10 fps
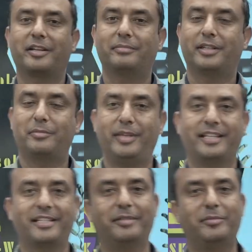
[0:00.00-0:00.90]
at
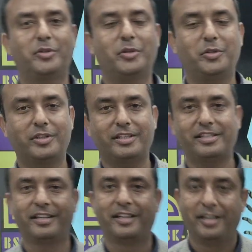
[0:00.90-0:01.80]
BSKW Solutions
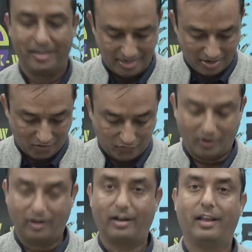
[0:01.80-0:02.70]
for
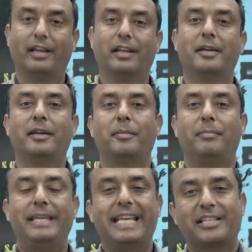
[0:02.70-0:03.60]

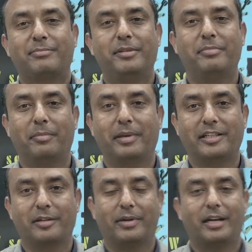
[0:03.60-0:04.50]
PSP preparation
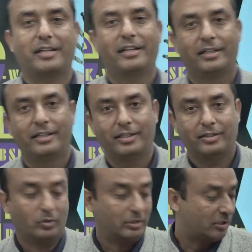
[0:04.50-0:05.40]
part. Those
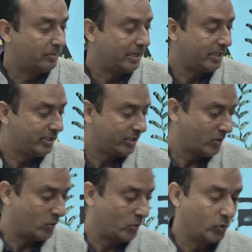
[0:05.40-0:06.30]
aspirants
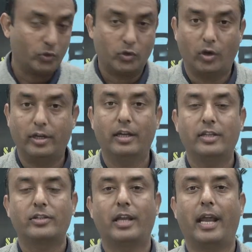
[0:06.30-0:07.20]
who joined us
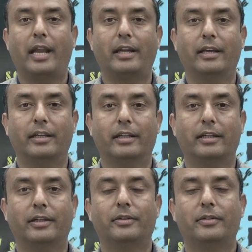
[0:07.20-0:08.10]
and
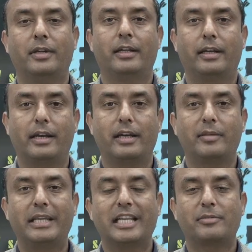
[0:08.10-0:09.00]
regarding
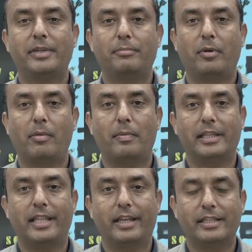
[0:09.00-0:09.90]
PSP, probably they
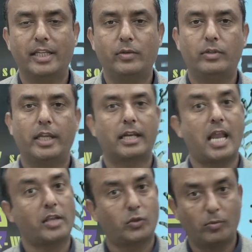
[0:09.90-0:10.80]
received their
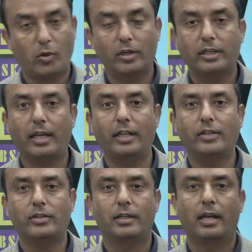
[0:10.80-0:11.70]
classroom login details
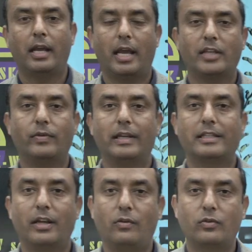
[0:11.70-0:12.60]
as well as the
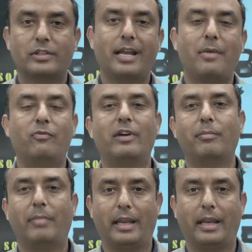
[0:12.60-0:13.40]
step 1 mail.